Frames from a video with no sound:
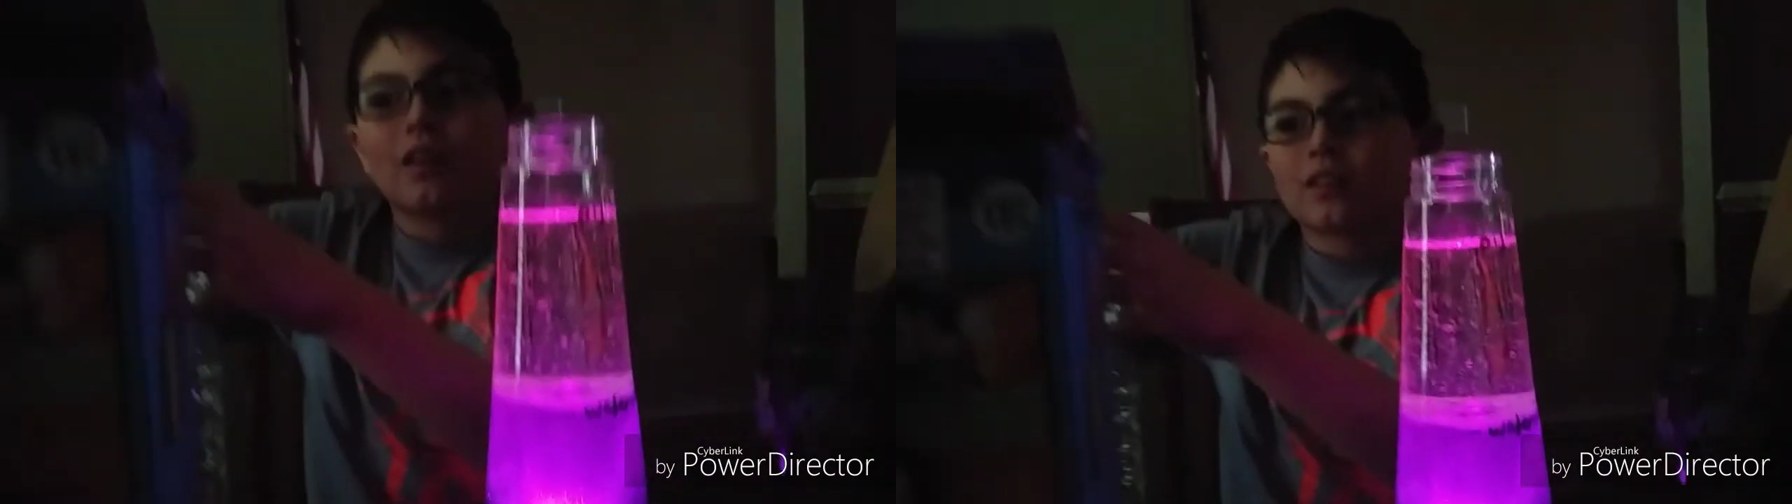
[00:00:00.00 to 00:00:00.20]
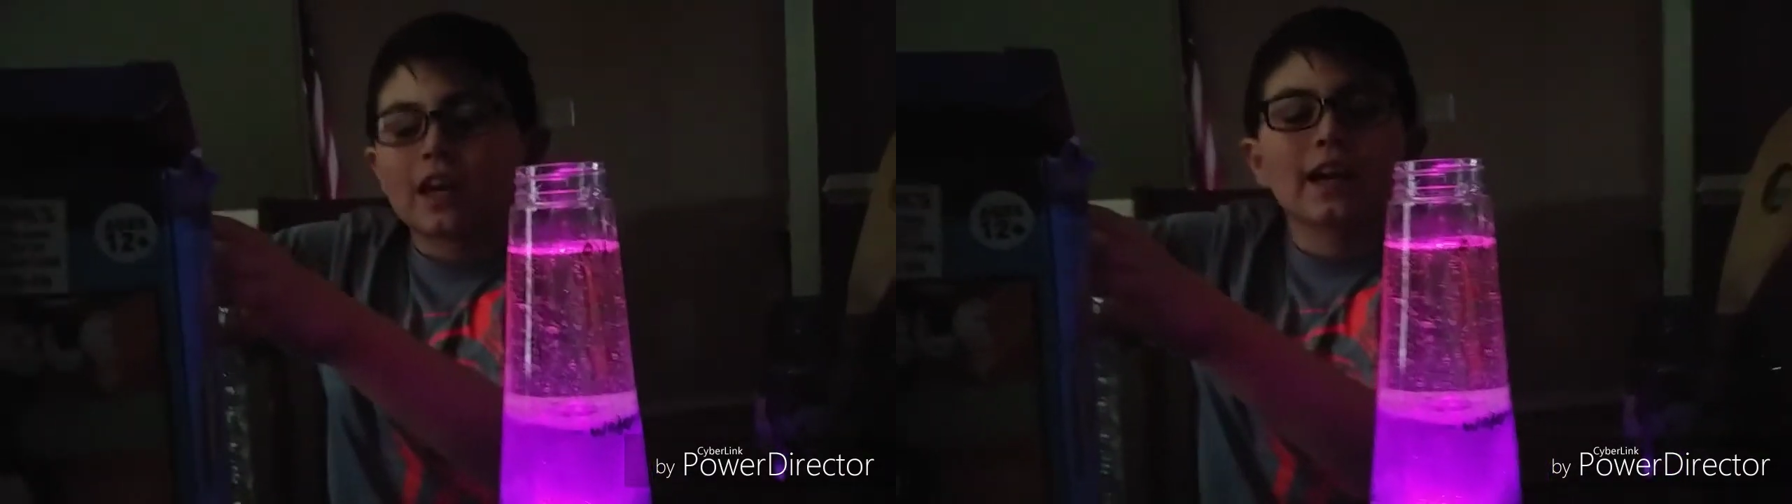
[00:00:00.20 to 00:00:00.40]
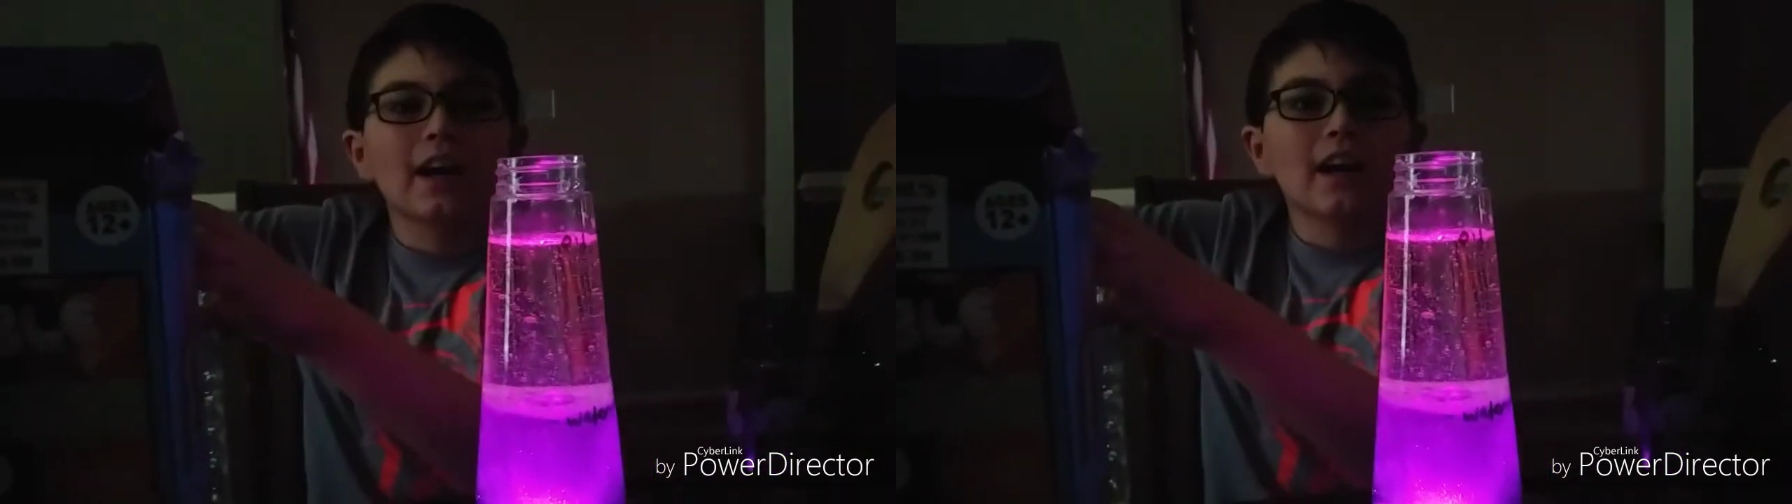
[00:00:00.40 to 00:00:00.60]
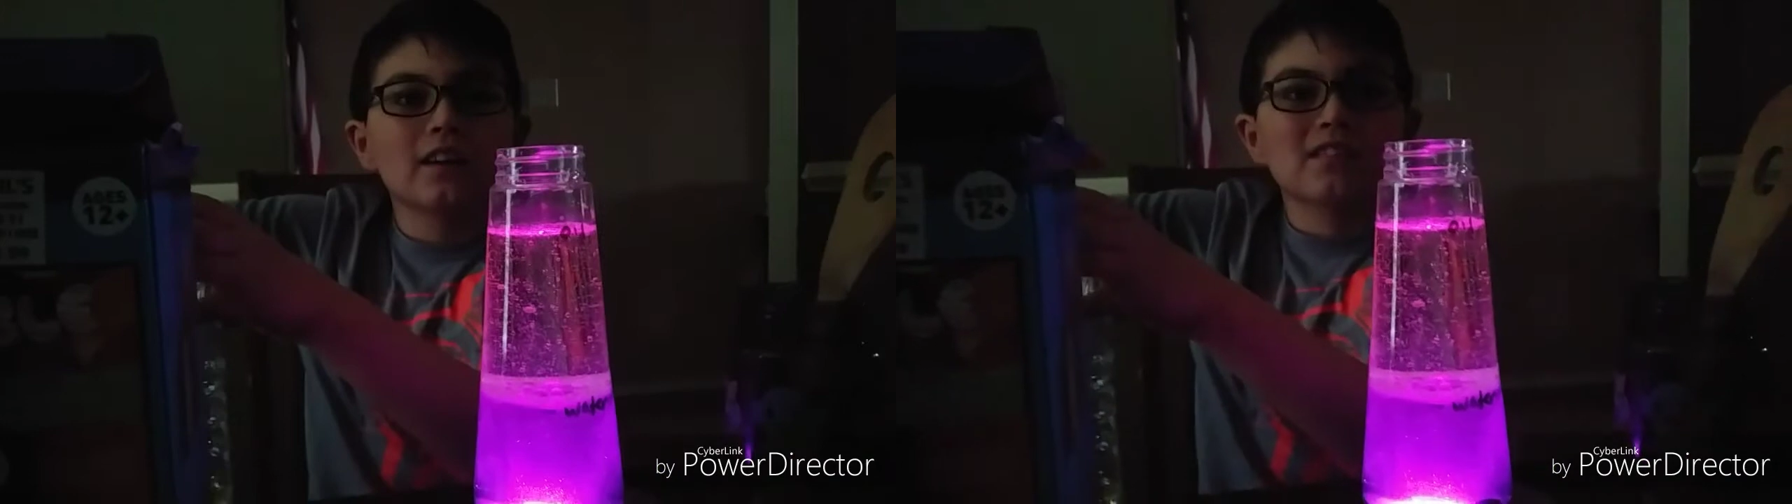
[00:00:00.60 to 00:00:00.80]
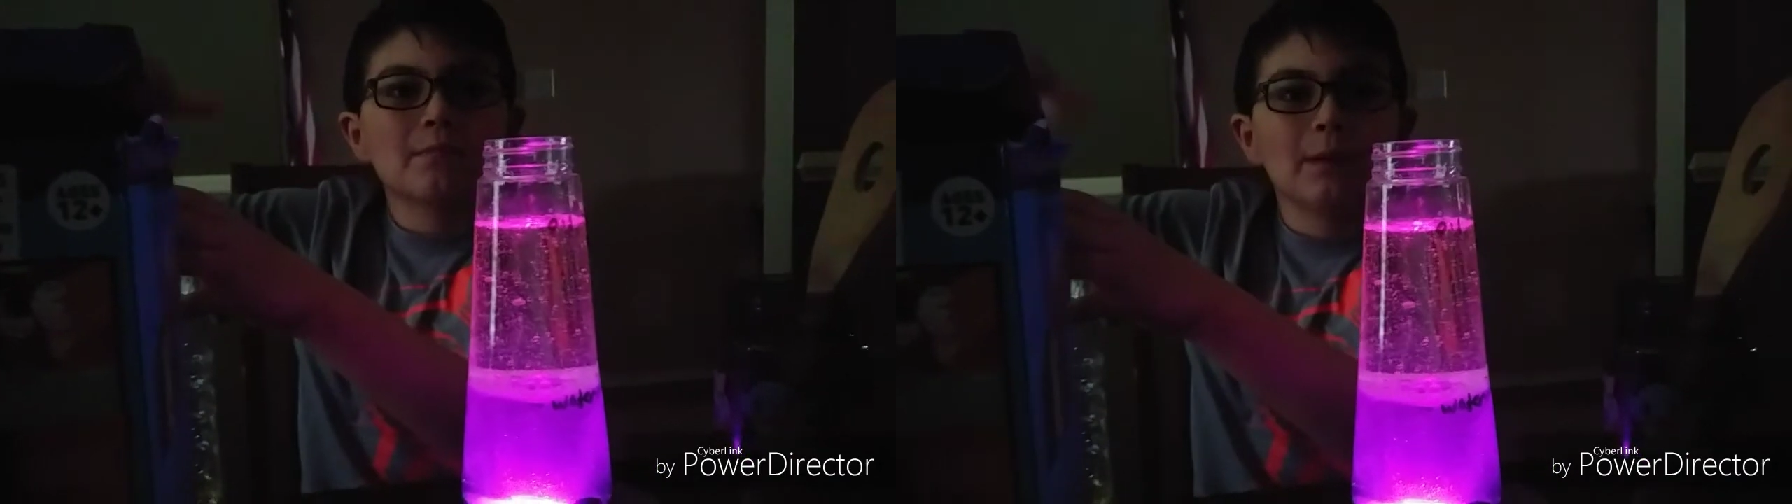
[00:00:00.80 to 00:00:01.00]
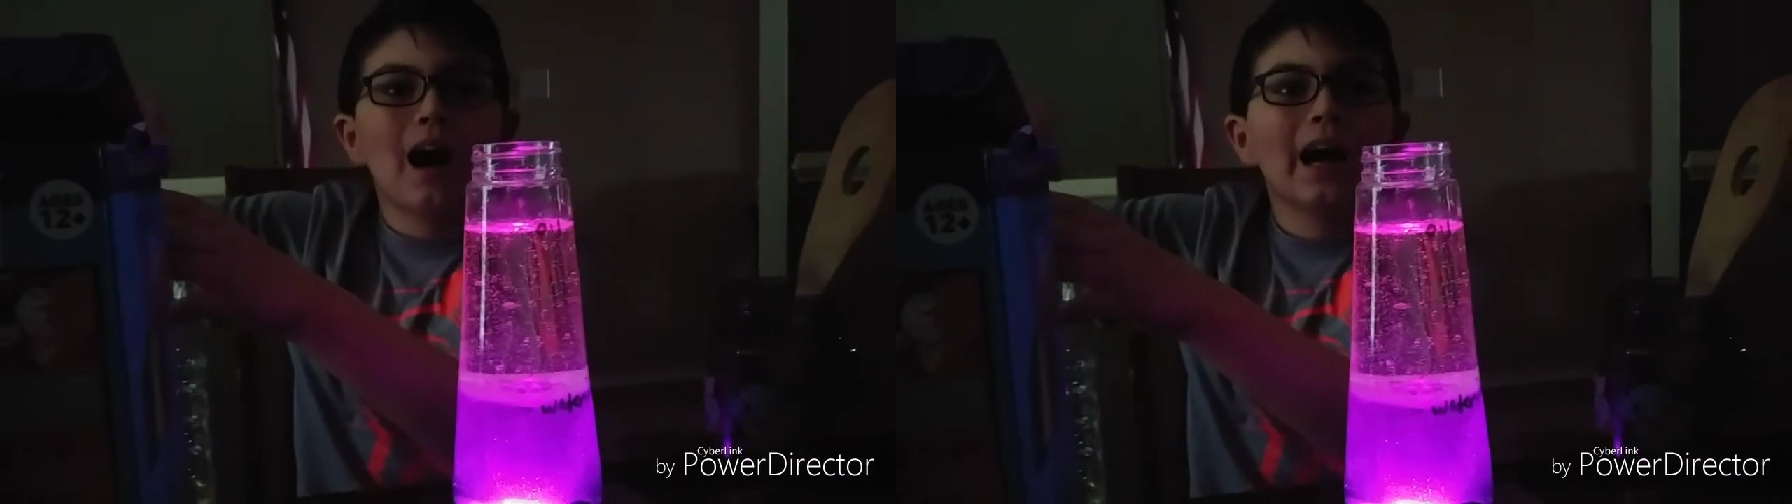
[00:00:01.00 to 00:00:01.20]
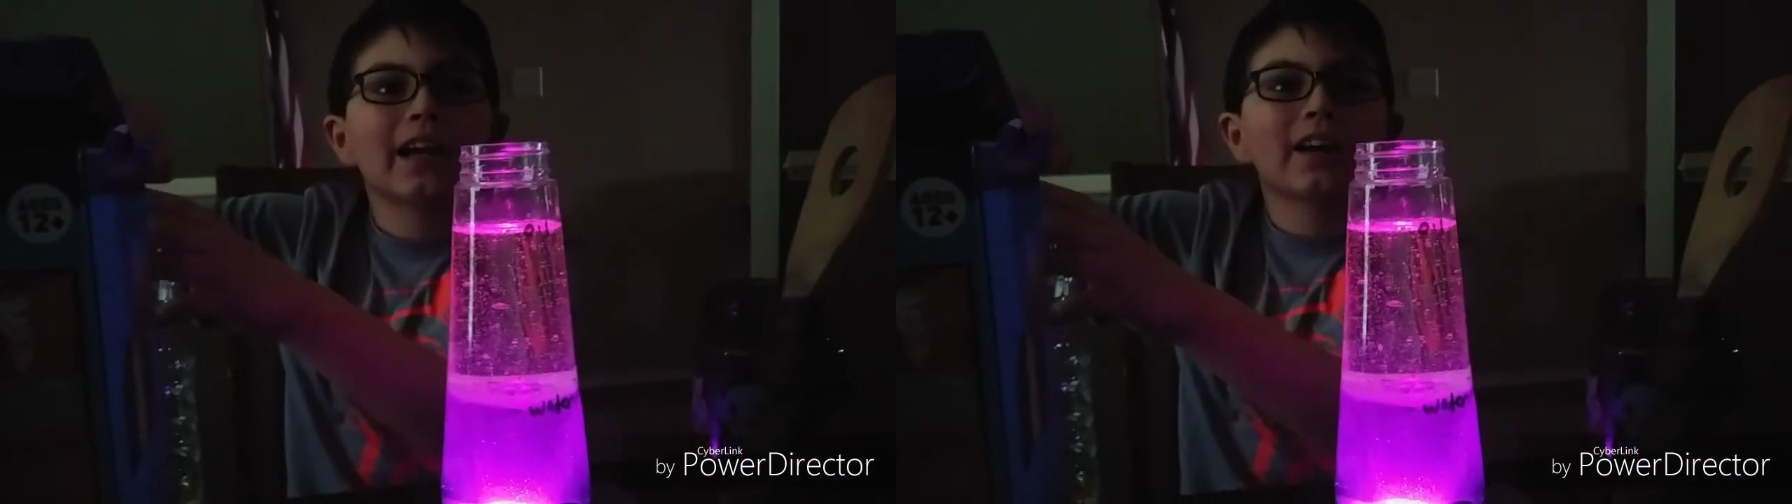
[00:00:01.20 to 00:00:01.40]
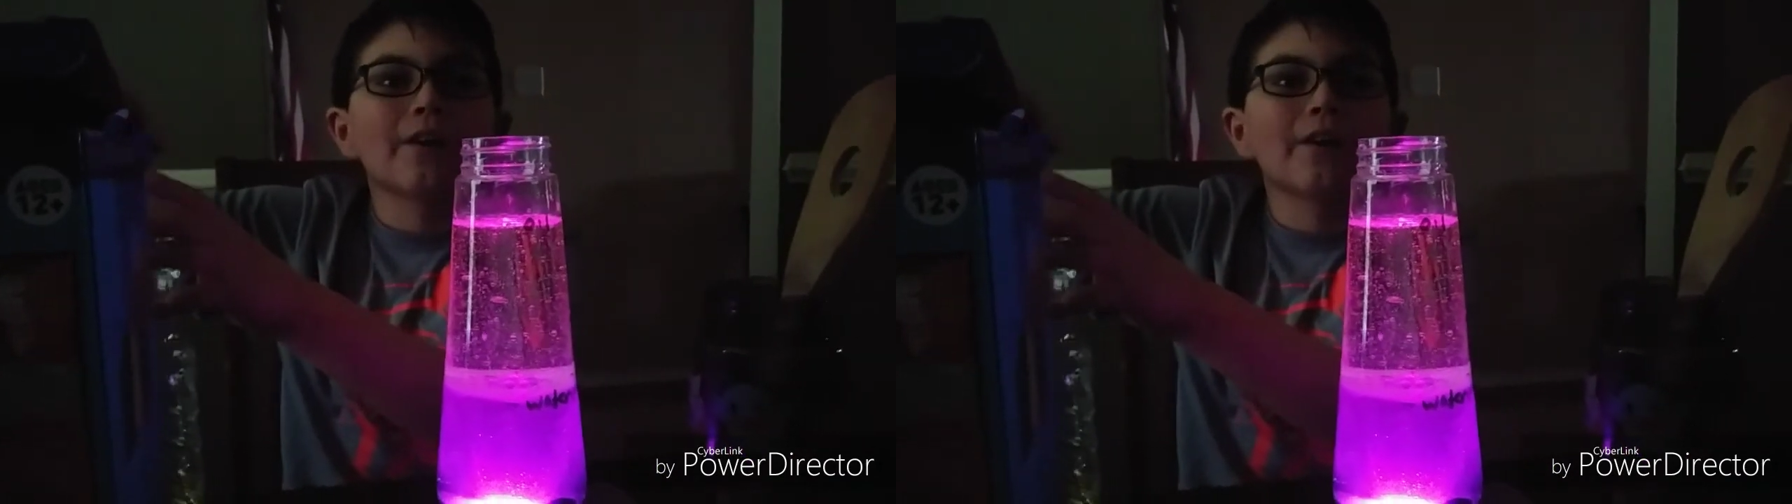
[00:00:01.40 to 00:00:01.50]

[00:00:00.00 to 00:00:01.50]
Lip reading: Okay, guys, bye.